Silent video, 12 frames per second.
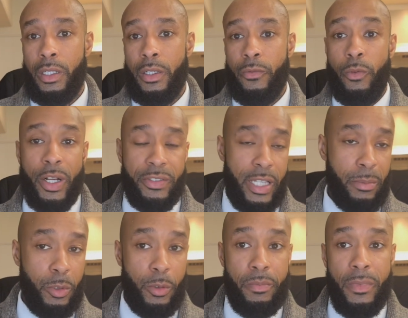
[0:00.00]
For
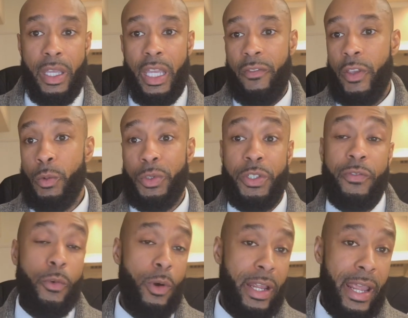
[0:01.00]
example, If you want to
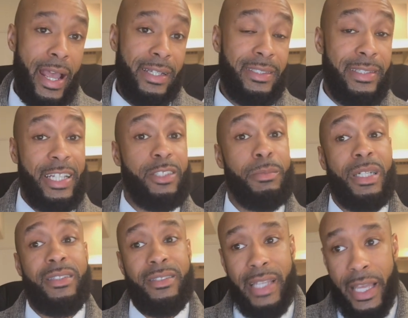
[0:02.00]
forecast next
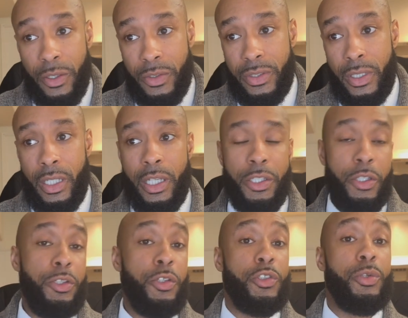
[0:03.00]
month's sales, you
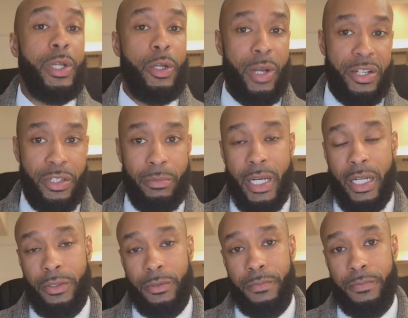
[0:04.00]
use a regression
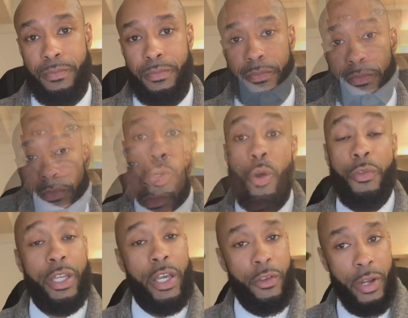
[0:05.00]
model. On
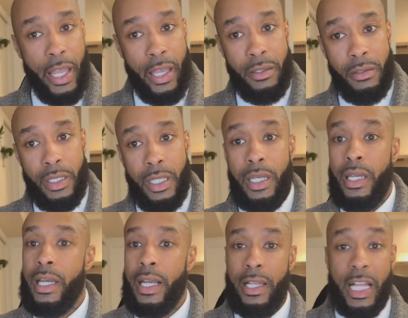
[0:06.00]
the other hand,
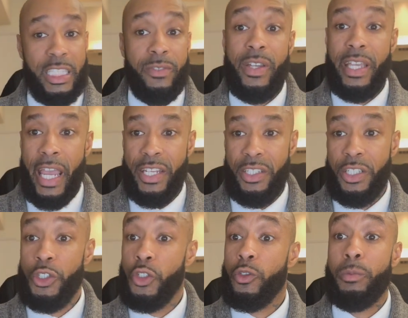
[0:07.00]
classification is
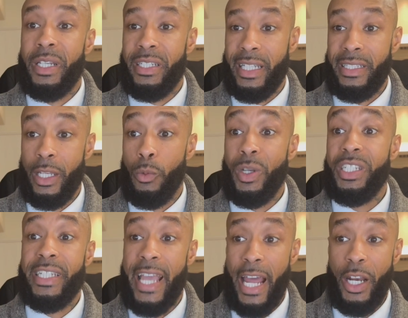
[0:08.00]
used for predicting which
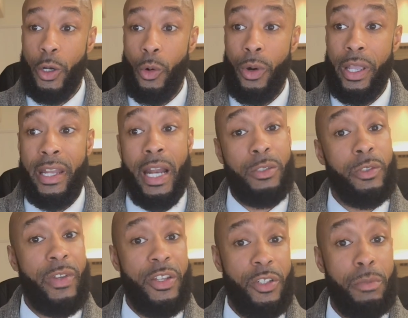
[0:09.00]
category an
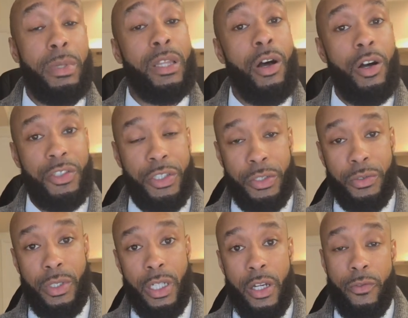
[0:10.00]
observation belongs to.
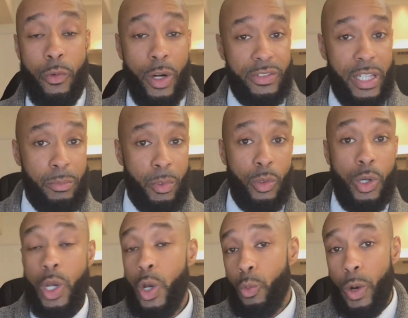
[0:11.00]
For example,
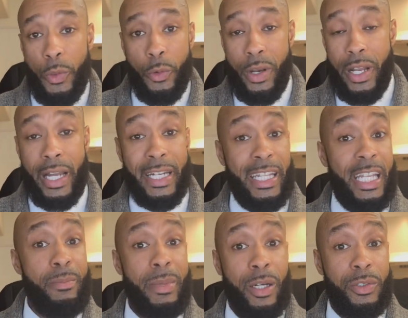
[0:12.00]
whether or not an
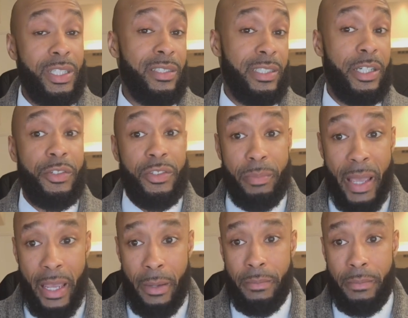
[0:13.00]
email is considered spam.